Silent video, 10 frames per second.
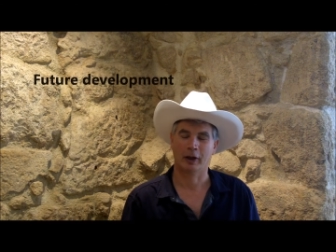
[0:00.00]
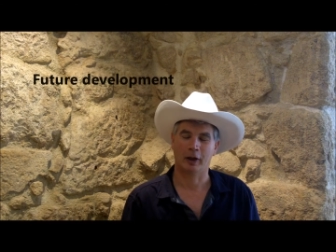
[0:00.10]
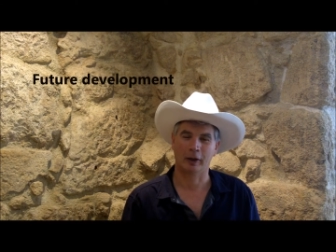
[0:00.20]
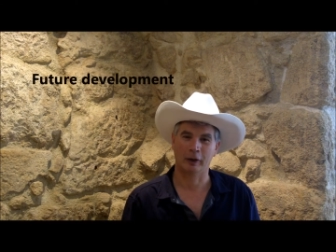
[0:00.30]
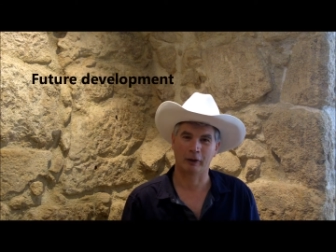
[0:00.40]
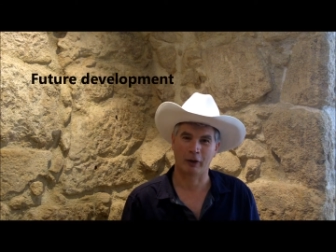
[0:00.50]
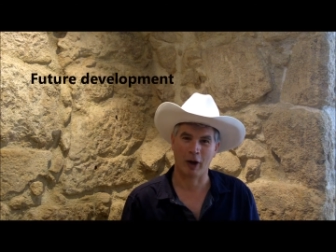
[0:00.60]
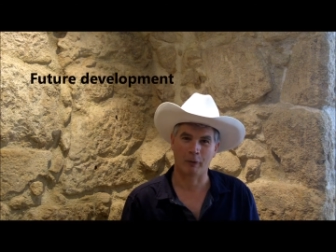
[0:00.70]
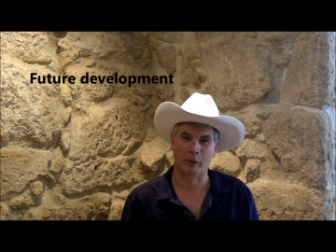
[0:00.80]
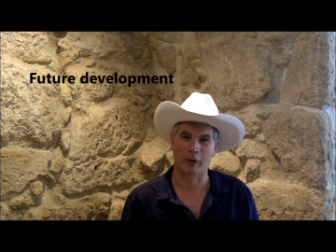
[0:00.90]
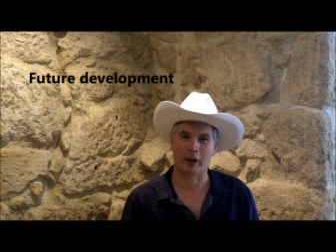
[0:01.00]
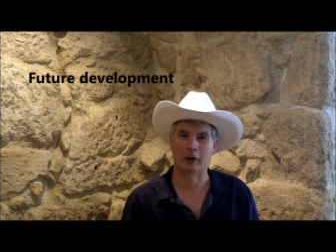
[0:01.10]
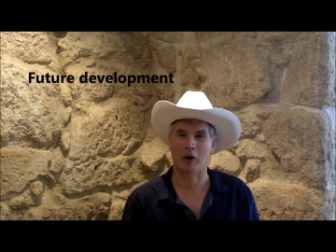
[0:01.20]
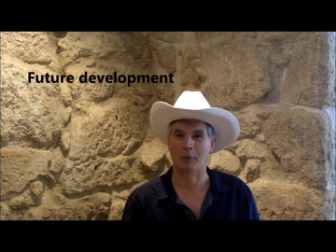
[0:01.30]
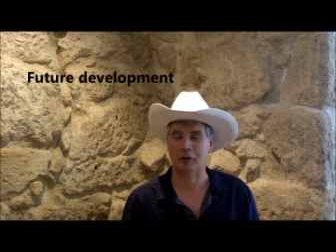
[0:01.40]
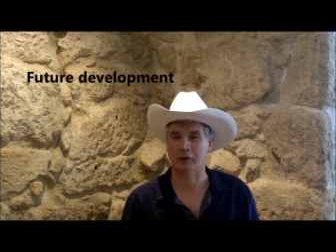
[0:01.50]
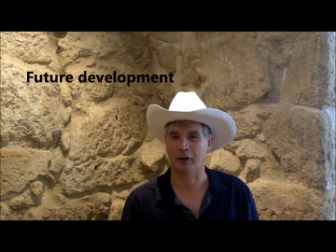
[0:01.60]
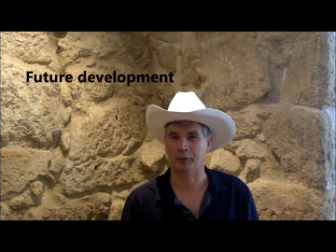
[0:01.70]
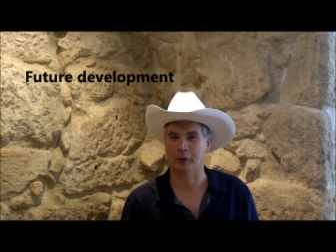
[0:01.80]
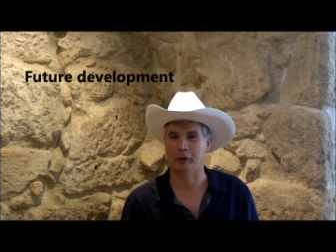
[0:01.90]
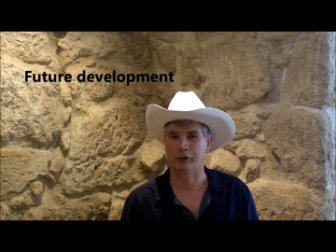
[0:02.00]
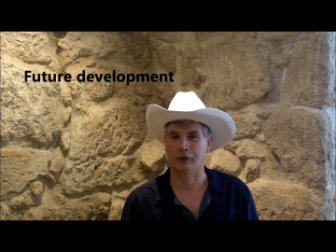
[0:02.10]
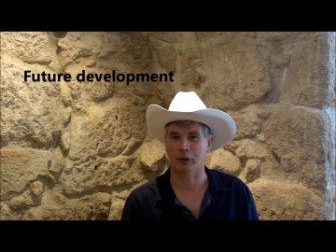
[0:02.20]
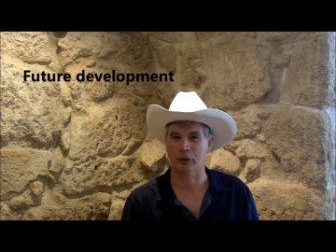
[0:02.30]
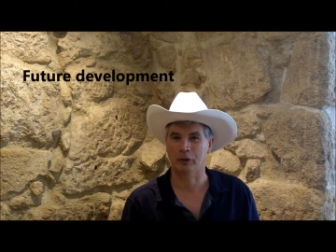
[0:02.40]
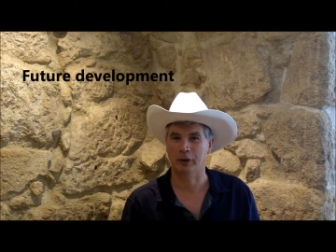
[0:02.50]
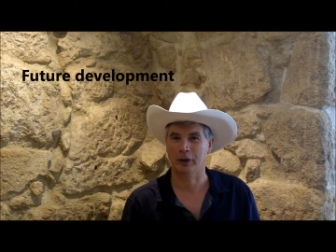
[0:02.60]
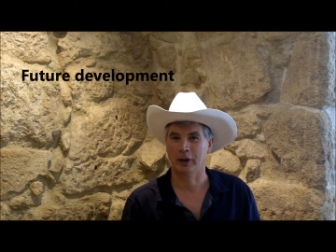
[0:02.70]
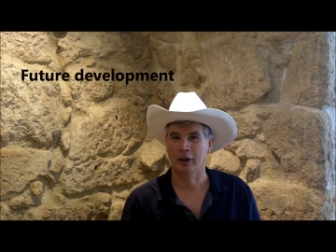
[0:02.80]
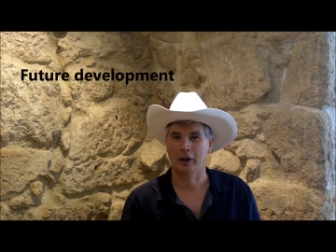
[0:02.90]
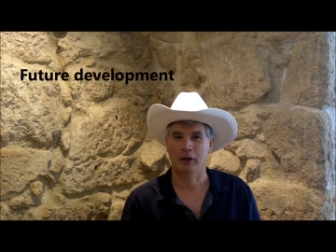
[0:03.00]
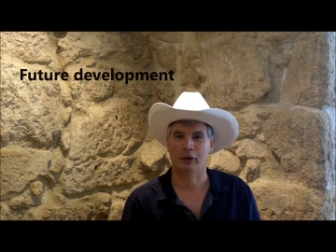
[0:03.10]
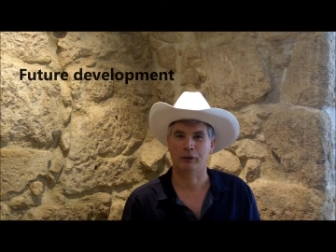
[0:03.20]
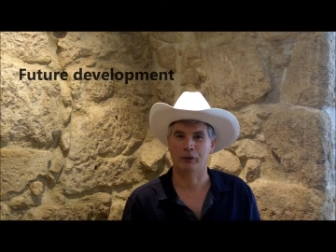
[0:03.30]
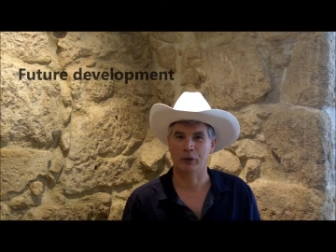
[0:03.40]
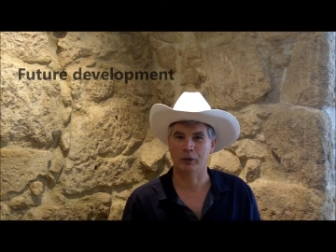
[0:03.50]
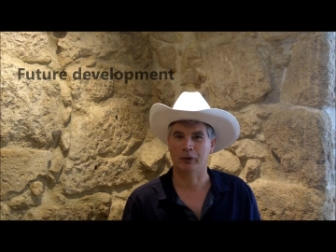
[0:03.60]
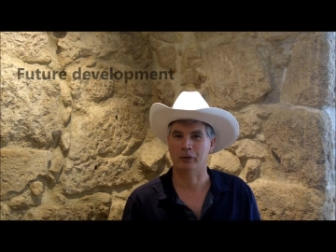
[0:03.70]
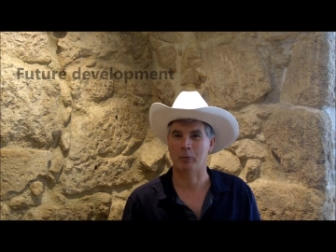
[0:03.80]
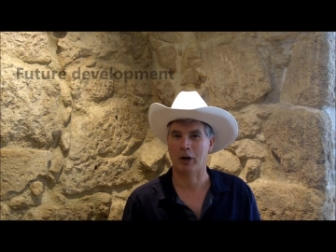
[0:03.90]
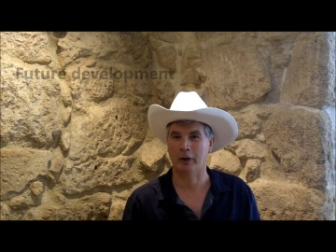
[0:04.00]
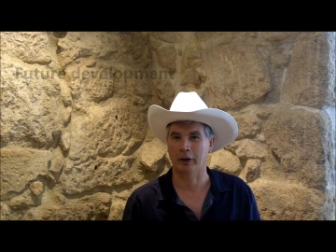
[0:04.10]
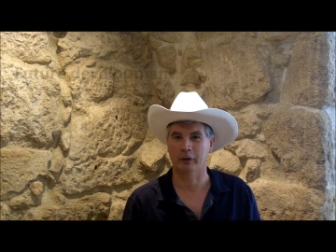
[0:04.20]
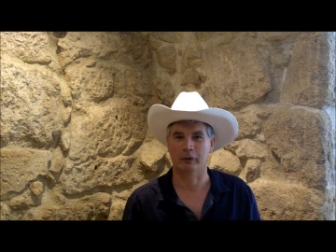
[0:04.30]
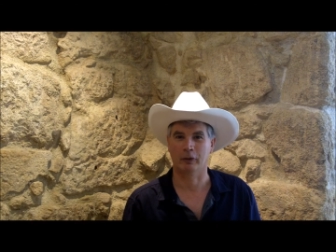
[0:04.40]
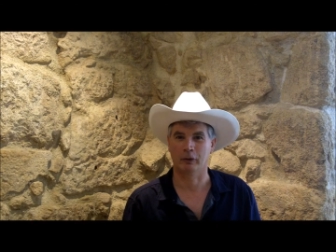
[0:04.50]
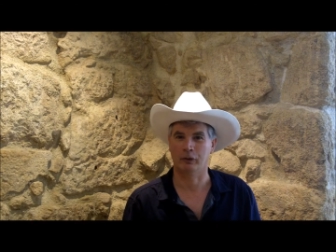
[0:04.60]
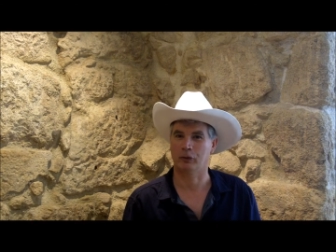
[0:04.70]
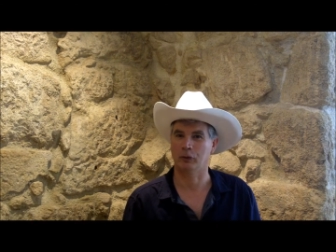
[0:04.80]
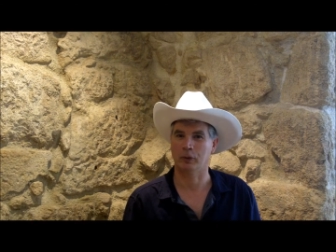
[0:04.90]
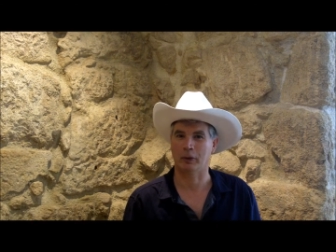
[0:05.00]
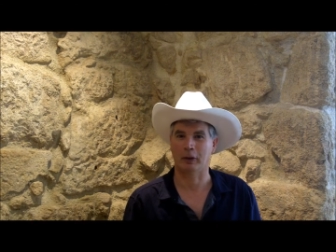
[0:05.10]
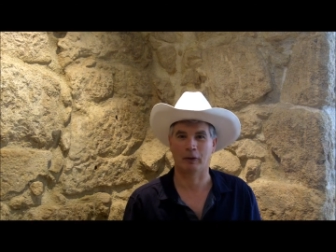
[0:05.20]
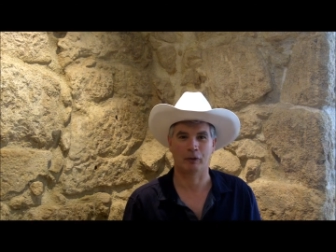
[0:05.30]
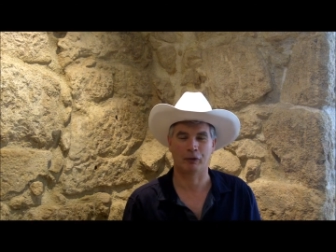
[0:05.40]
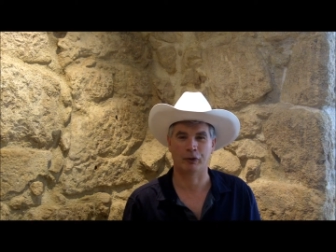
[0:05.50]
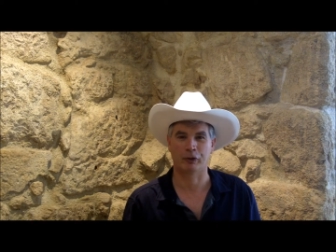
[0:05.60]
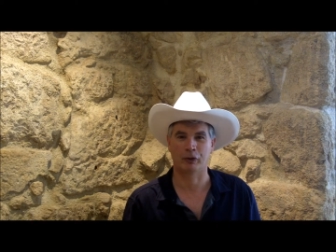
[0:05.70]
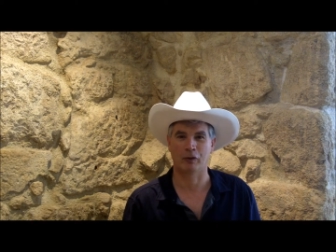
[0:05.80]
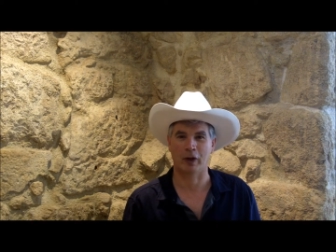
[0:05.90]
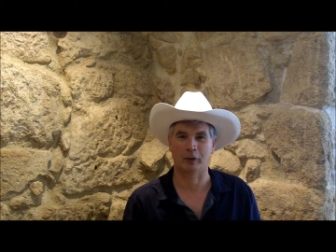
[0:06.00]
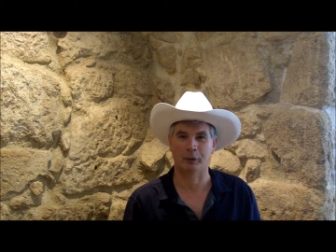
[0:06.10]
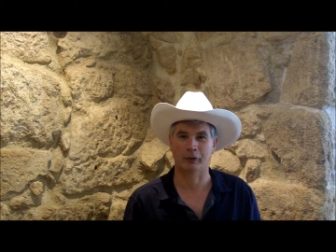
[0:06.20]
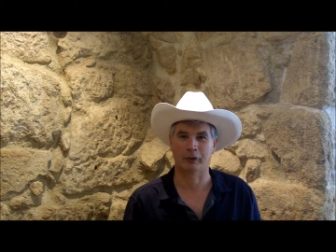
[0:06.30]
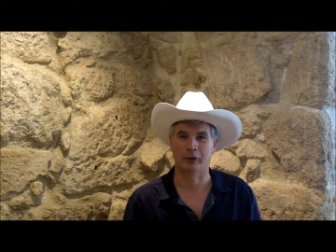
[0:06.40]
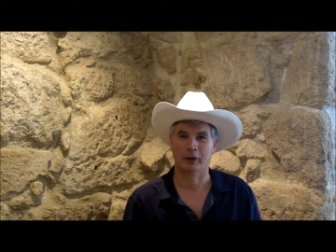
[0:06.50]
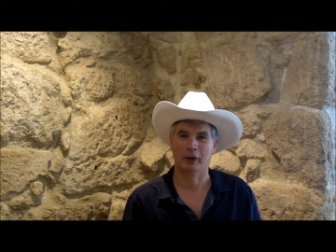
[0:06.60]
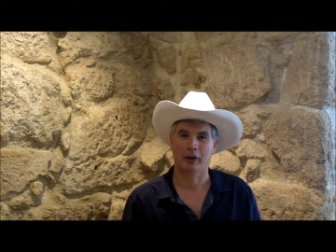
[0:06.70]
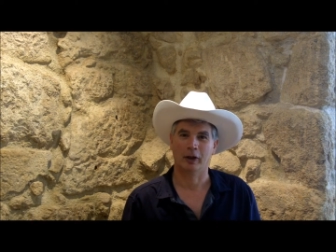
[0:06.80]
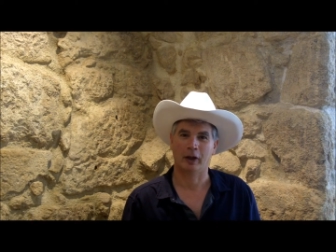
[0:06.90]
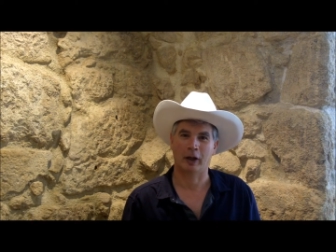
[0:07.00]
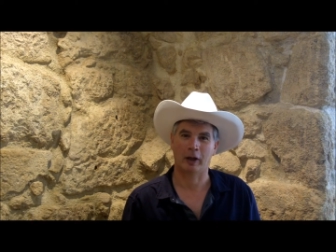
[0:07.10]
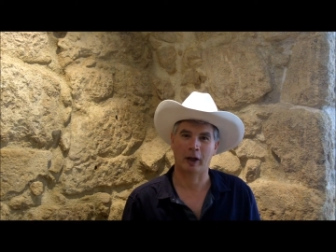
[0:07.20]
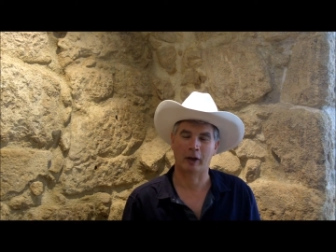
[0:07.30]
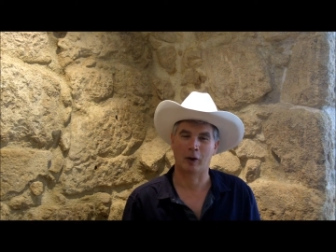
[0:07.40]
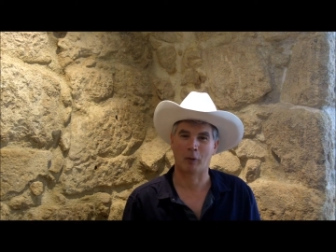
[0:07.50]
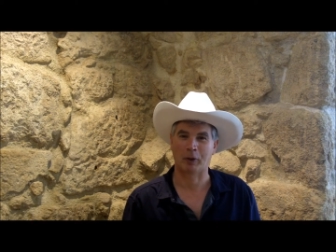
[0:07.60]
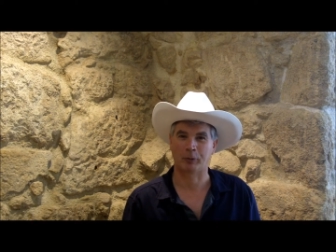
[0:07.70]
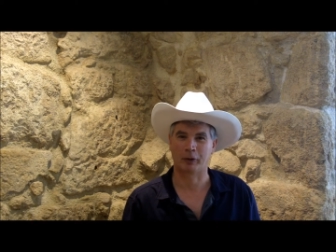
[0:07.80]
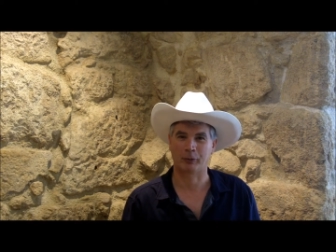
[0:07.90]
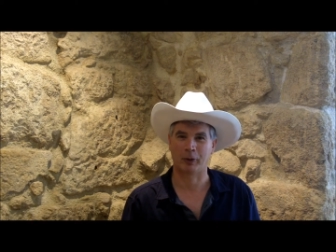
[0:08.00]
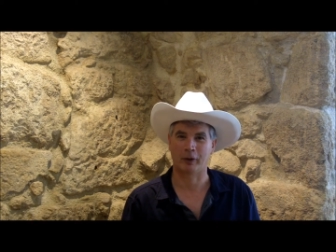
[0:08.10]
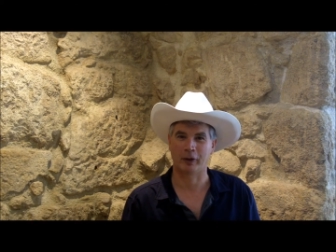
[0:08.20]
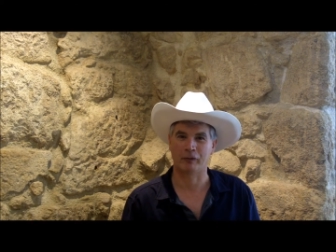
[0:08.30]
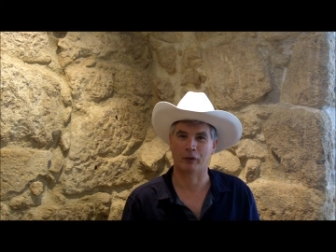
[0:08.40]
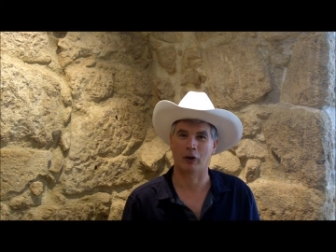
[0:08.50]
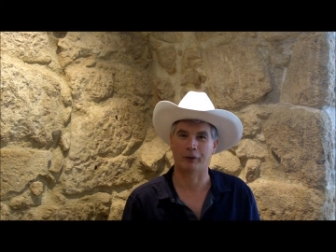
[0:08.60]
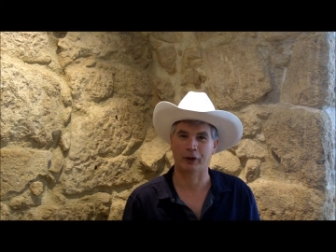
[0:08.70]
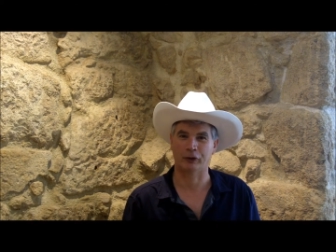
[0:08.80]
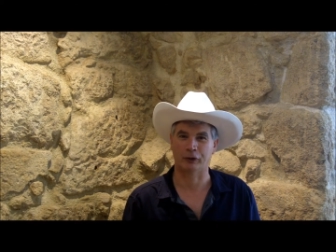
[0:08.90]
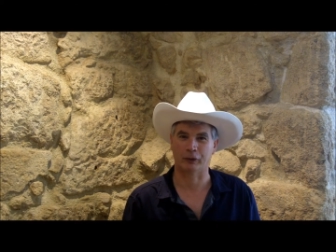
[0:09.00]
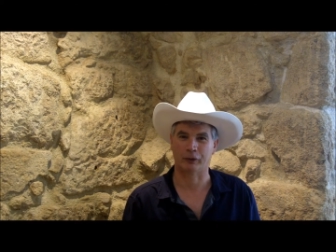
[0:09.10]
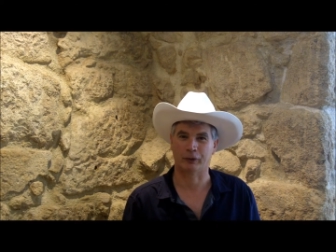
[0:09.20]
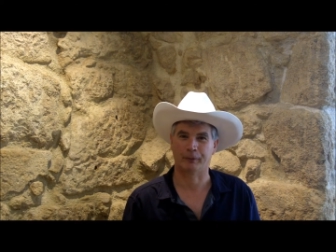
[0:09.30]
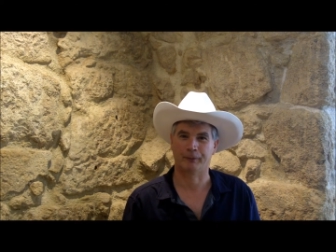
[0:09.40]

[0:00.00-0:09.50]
And in a time where economic development is slowed, it's viewed as a barrier to future development and economic prosperity for all nations.